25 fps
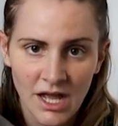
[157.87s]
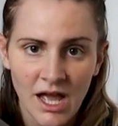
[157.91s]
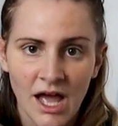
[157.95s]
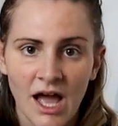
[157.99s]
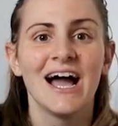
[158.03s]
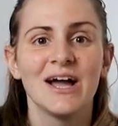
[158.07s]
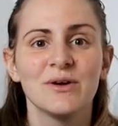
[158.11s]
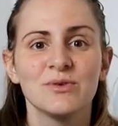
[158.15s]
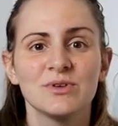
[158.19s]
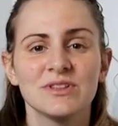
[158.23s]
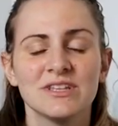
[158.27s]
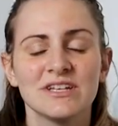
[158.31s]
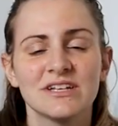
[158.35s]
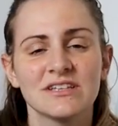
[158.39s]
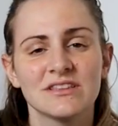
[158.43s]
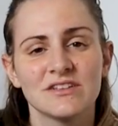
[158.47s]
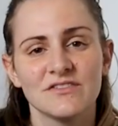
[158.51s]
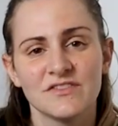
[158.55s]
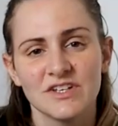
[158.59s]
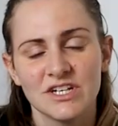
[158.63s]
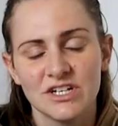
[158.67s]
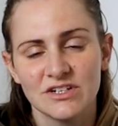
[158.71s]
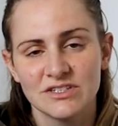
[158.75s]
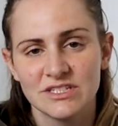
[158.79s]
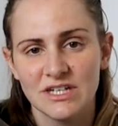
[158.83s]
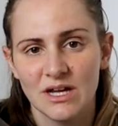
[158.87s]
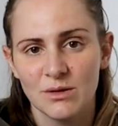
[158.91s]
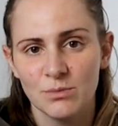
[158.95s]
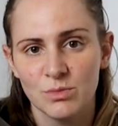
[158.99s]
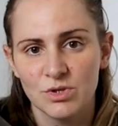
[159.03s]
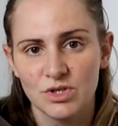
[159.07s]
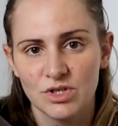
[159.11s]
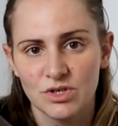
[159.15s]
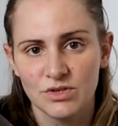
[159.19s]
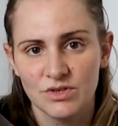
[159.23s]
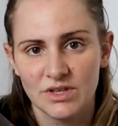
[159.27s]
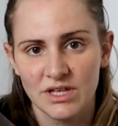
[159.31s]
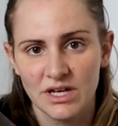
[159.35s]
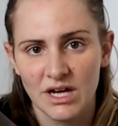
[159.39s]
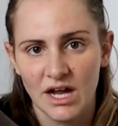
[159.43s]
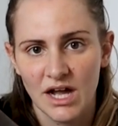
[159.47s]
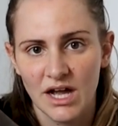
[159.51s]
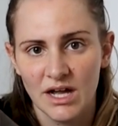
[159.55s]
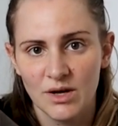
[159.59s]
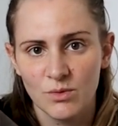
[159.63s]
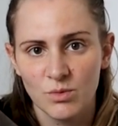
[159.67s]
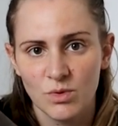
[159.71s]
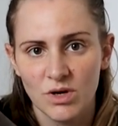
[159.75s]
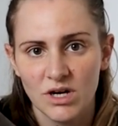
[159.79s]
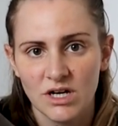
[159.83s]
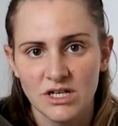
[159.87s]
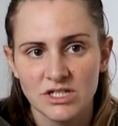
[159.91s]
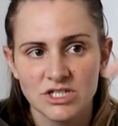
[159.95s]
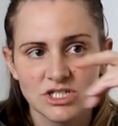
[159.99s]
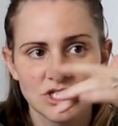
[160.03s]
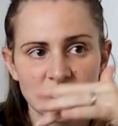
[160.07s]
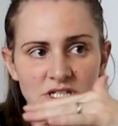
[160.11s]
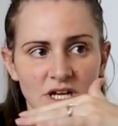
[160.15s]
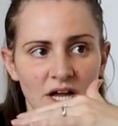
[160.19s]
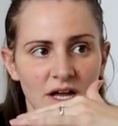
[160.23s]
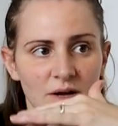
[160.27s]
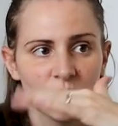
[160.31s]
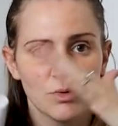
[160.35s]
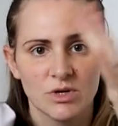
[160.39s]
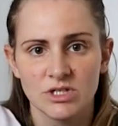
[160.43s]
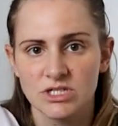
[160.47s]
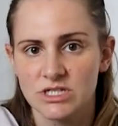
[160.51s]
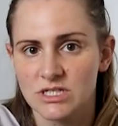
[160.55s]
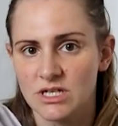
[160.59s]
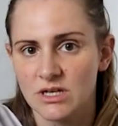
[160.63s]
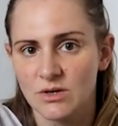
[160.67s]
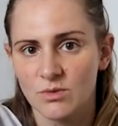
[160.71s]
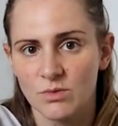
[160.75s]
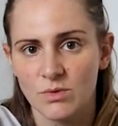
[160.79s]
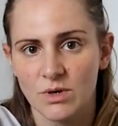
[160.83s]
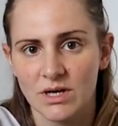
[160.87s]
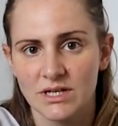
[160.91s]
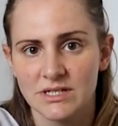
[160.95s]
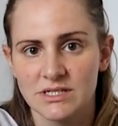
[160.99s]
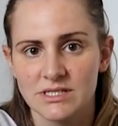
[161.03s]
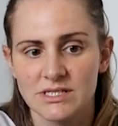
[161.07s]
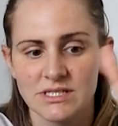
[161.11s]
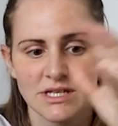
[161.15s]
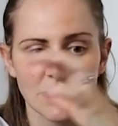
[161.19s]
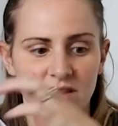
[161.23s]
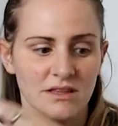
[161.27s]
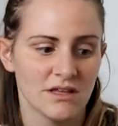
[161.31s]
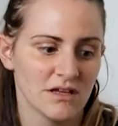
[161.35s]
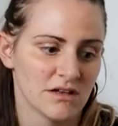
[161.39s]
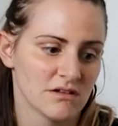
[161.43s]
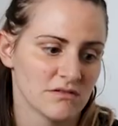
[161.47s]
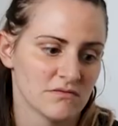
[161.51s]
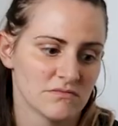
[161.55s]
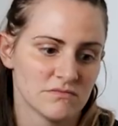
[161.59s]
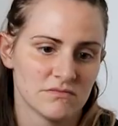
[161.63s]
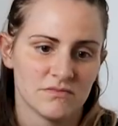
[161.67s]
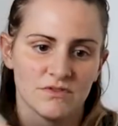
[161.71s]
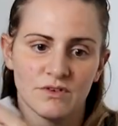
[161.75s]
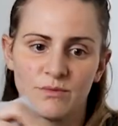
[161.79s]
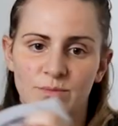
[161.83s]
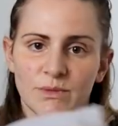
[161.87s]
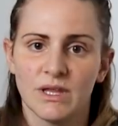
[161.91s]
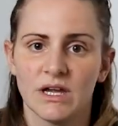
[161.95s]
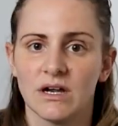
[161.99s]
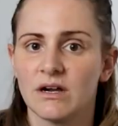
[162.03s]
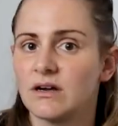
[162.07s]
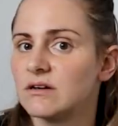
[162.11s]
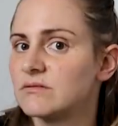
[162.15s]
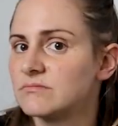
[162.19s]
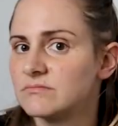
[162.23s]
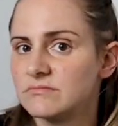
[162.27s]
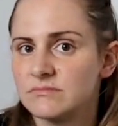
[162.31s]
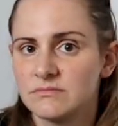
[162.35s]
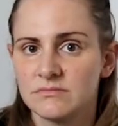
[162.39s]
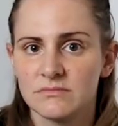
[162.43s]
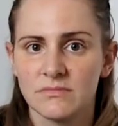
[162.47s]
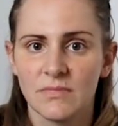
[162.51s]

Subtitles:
I will link the video down below that I watched. I watched it once, and then from there